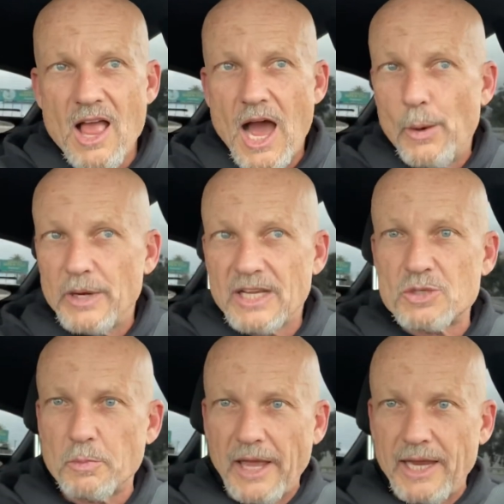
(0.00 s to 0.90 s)
I would
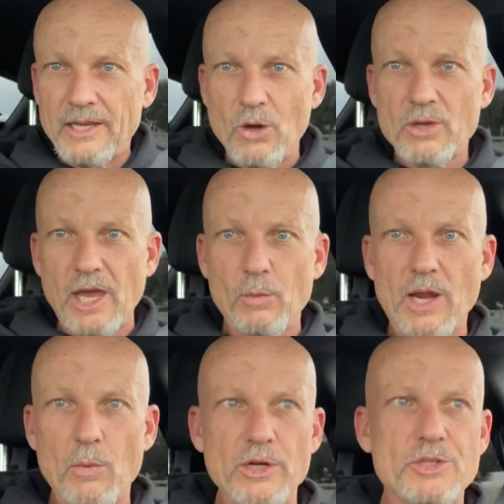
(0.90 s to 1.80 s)
explain, okay, what
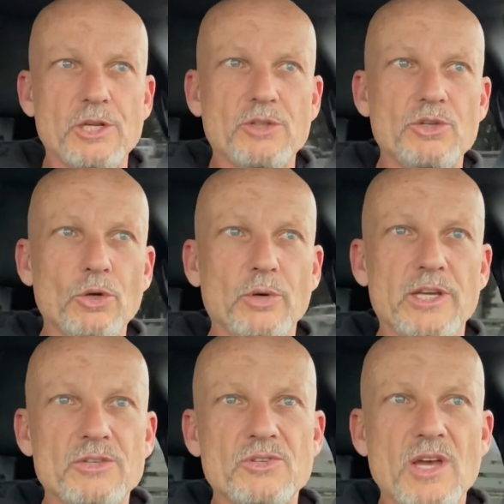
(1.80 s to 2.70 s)
I want you to do
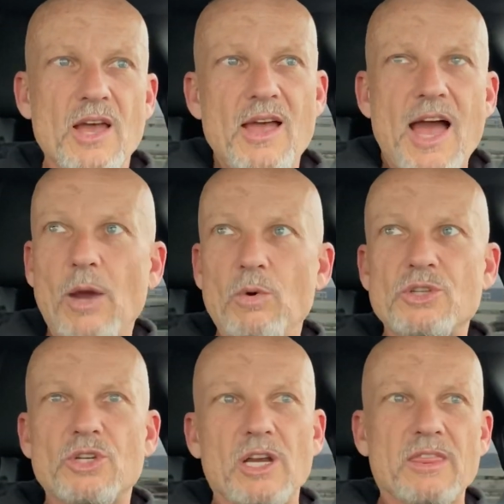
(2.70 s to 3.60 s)
is, I
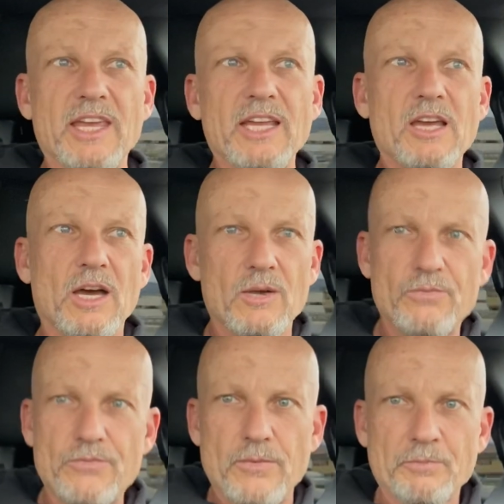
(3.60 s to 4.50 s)
want you to think of
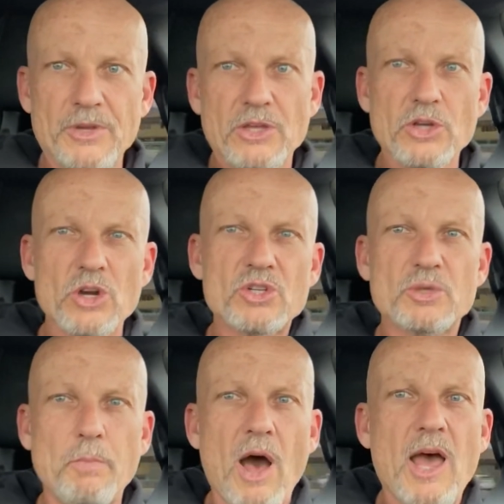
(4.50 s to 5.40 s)
your
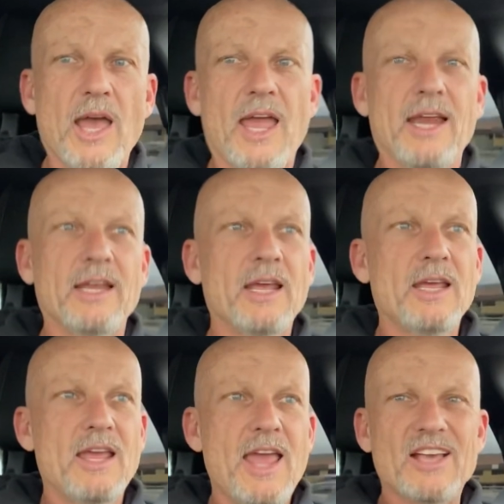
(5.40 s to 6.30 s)

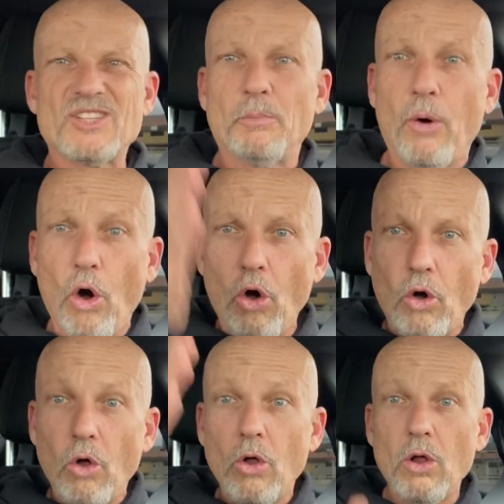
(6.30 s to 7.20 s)
spine as a
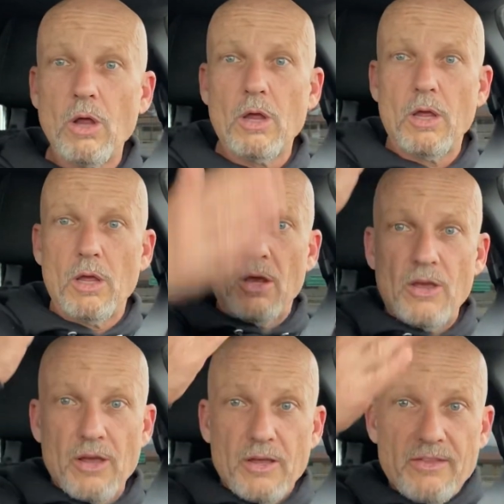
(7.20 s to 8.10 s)
pole
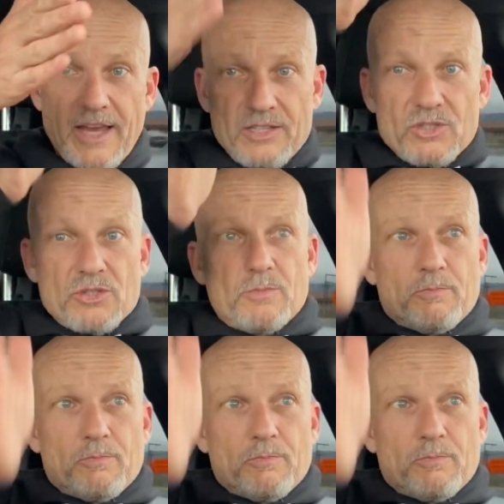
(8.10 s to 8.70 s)
that's